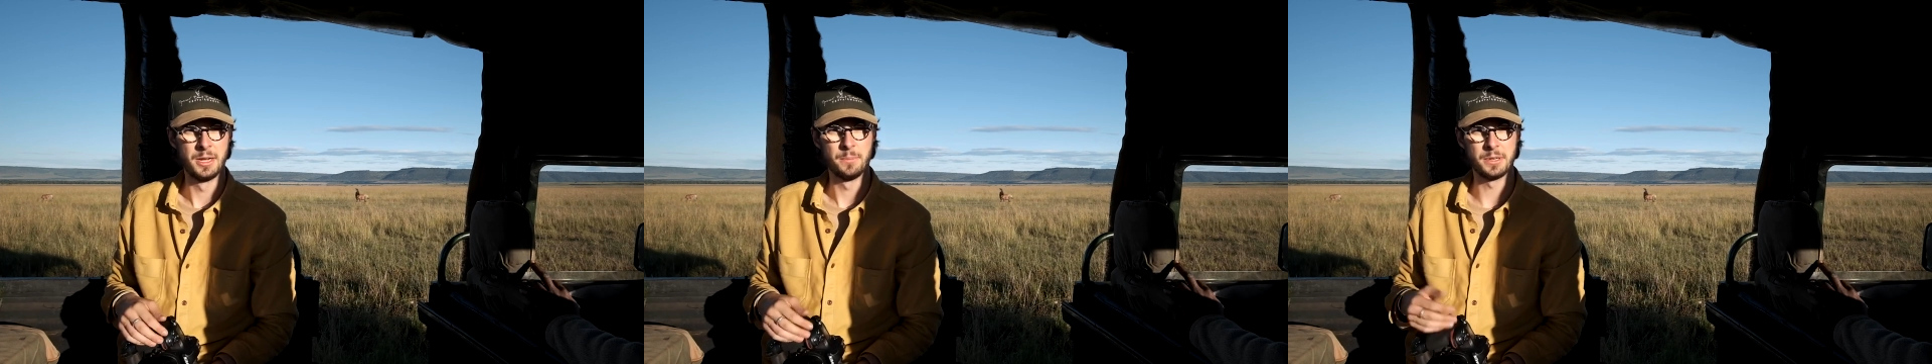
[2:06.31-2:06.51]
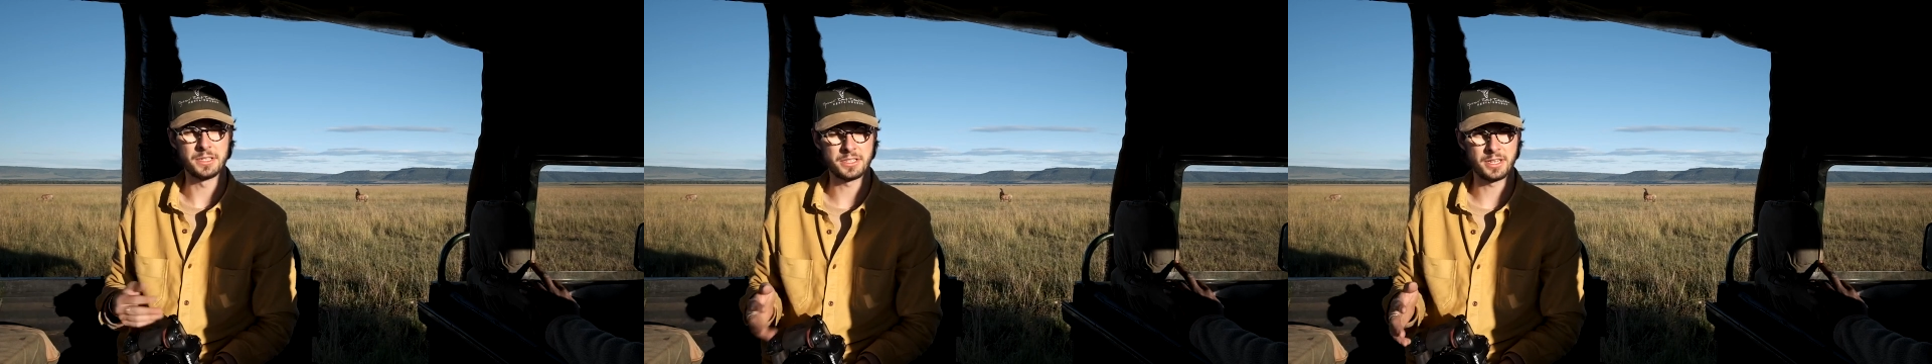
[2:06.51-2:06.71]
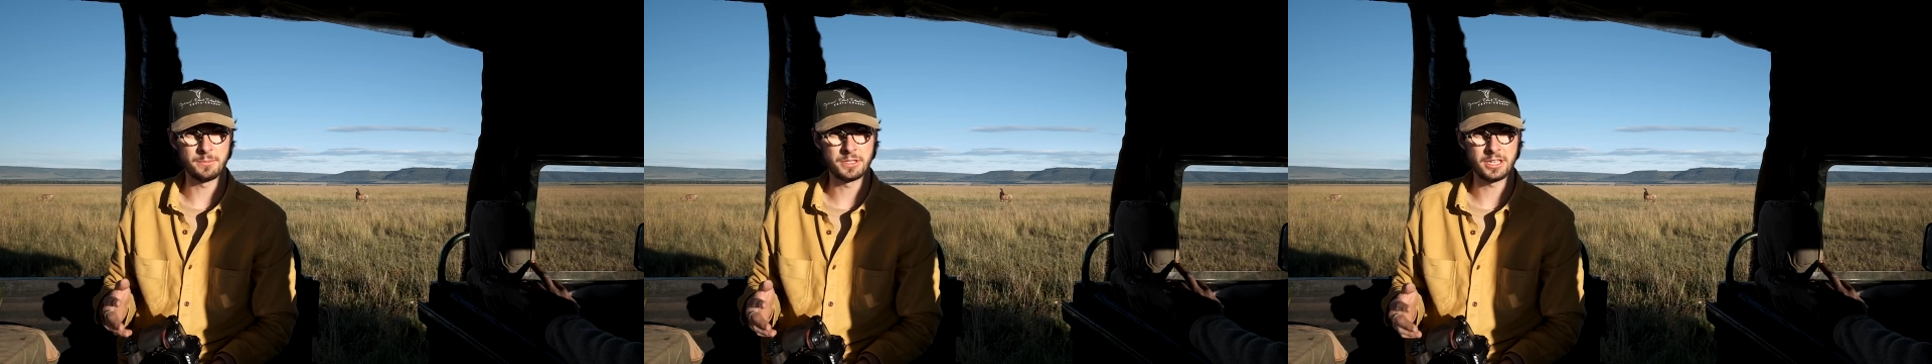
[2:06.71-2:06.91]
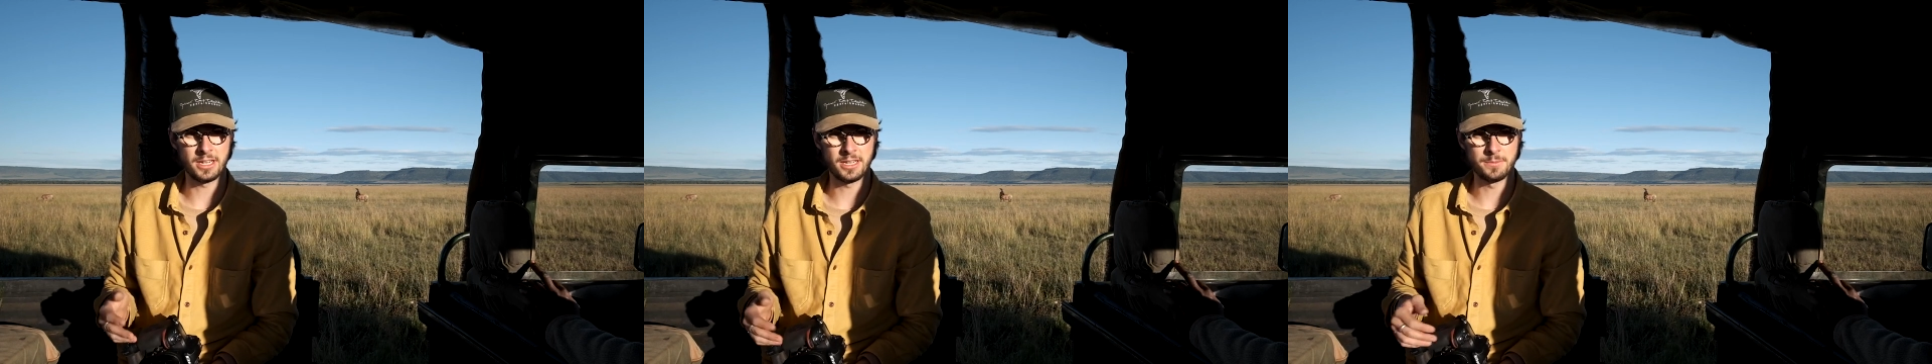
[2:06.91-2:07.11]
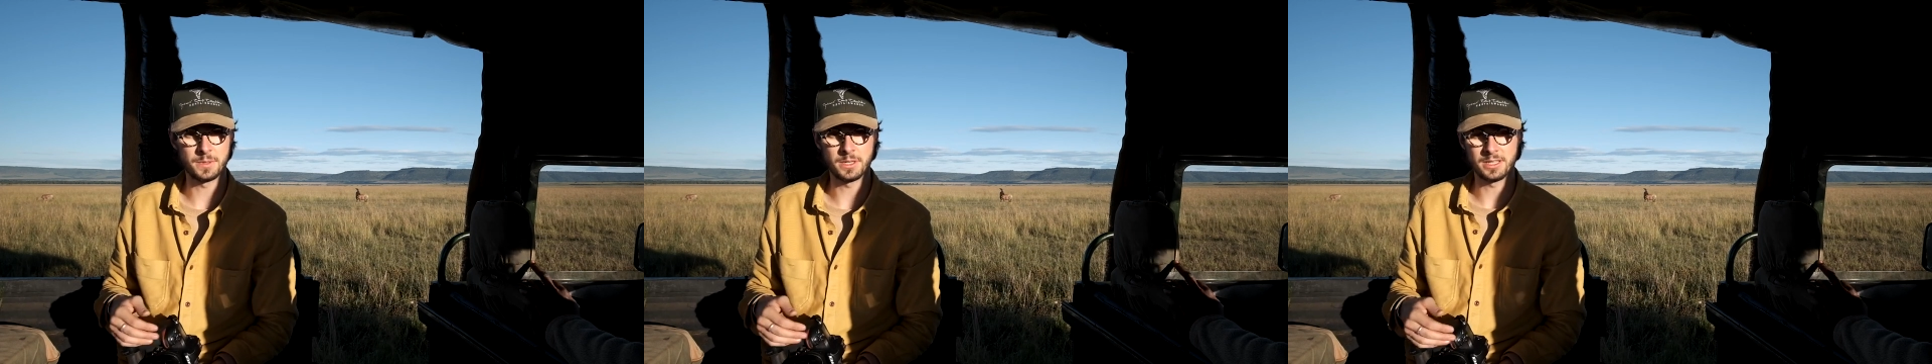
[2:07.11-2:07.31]
but
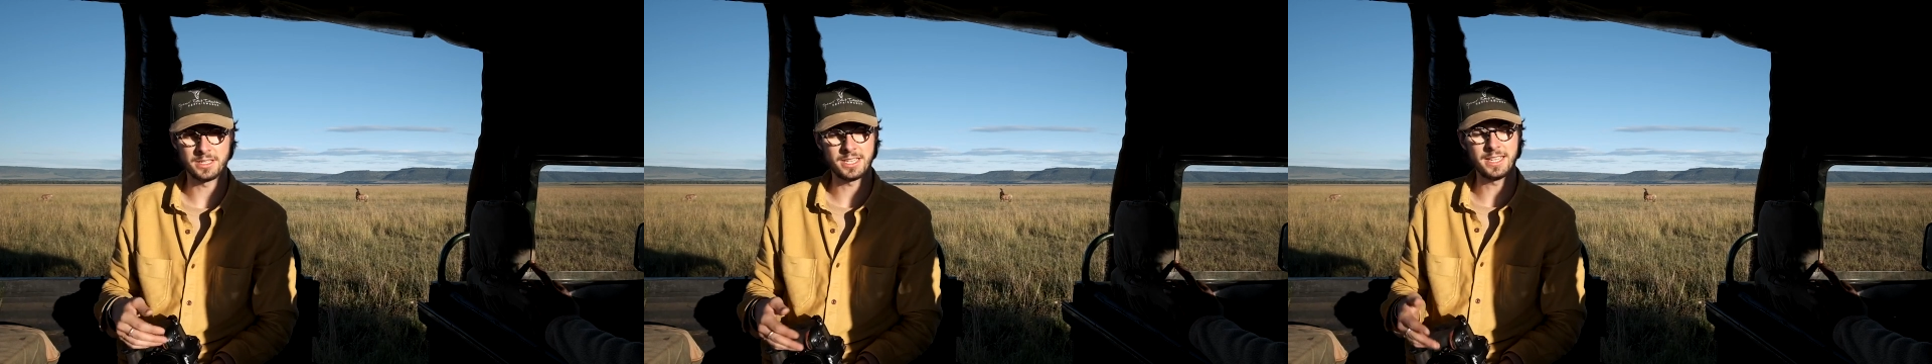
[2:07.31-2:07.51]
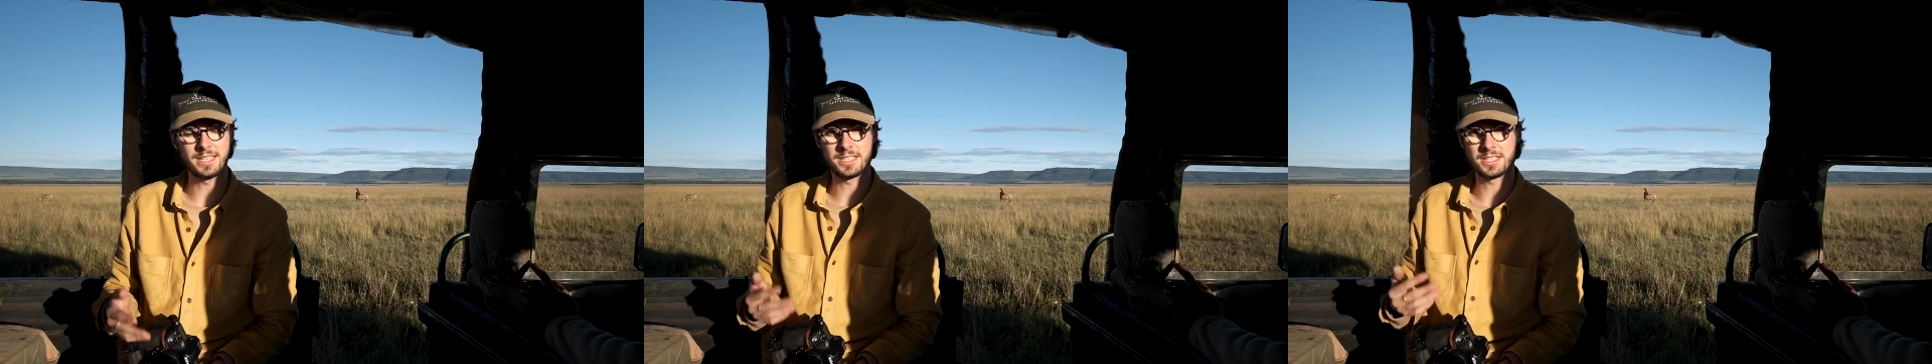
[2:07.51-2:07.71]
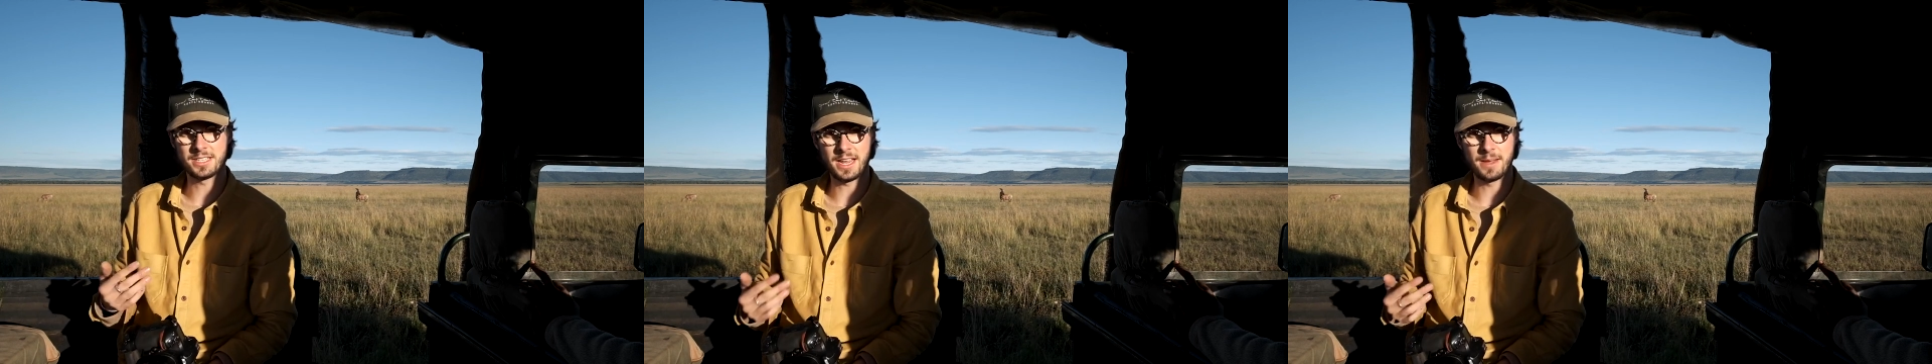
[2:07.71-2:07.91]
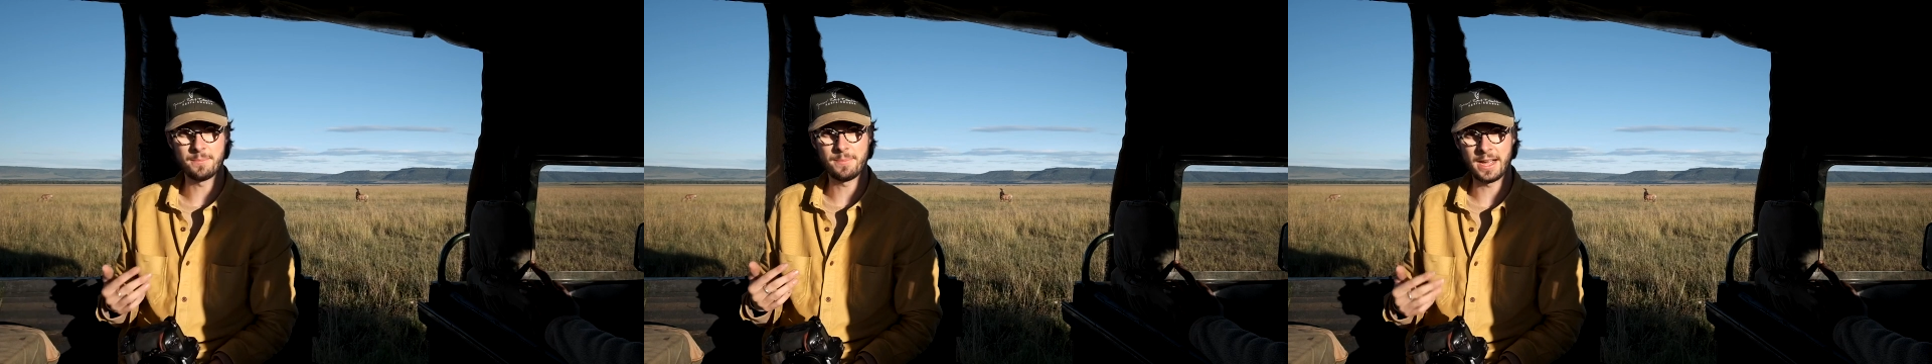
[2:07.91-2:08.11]
sometimes take a step